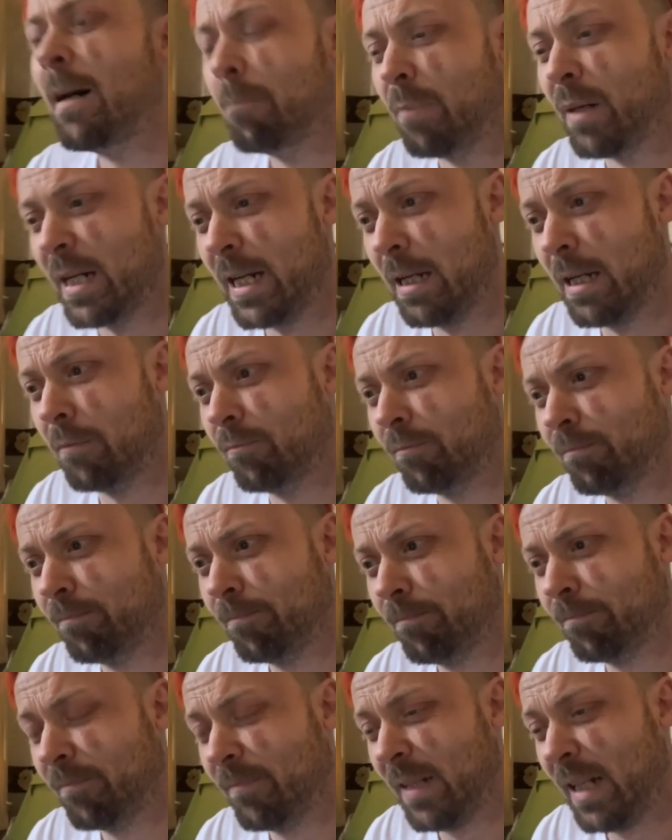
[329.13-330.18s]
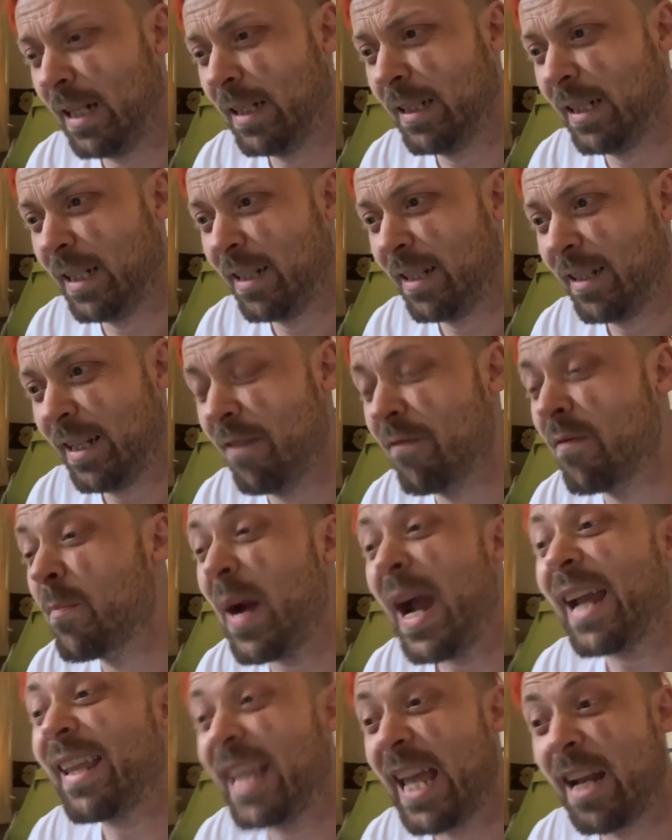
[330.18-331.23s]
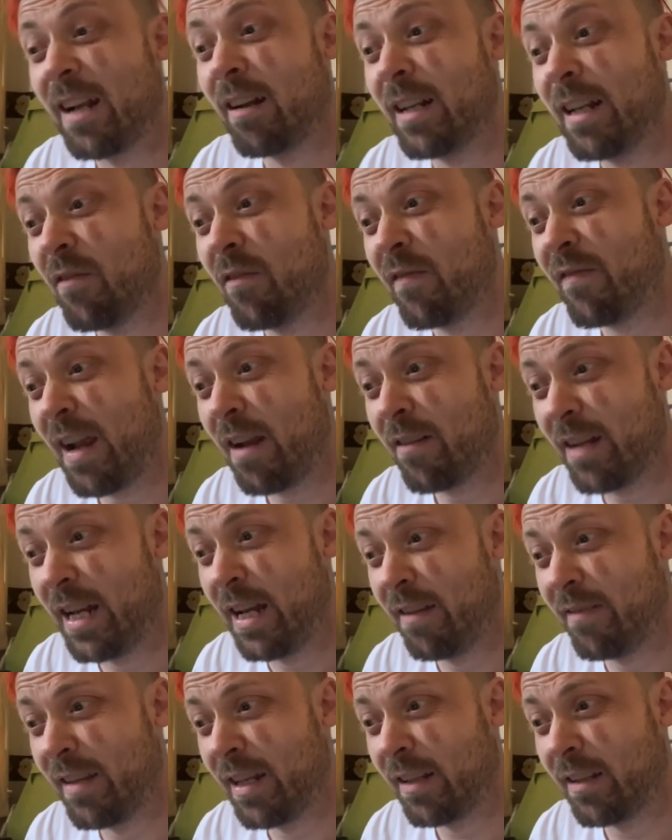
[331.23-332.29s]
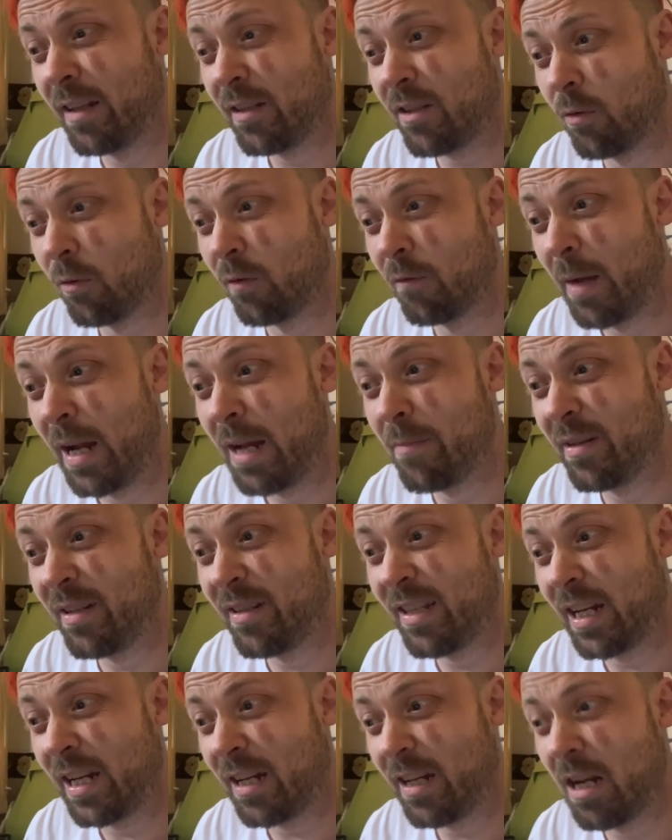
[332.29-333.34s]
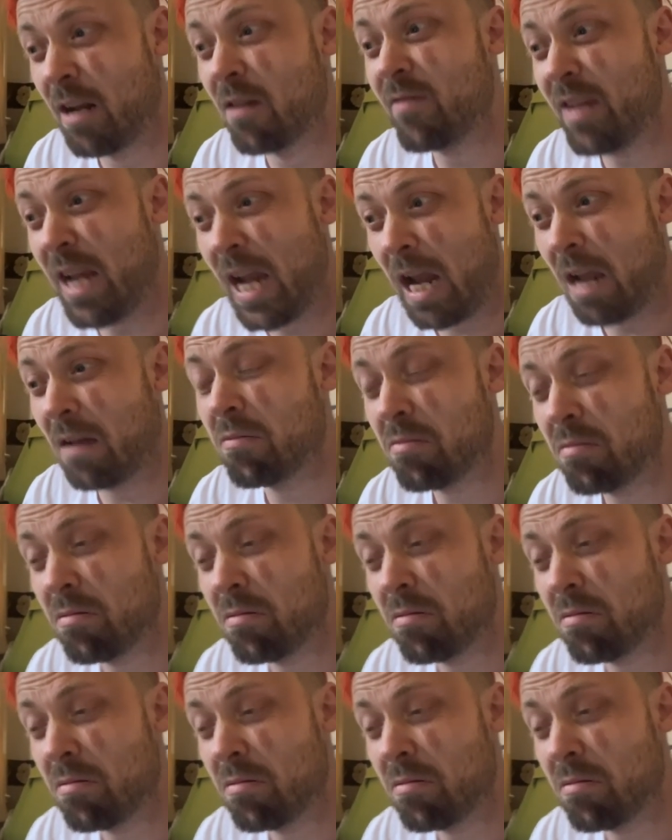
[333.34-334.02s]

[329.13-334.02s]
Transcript: But um, I, I, even back then, I never found anything that sort of made me think, you know, yeah,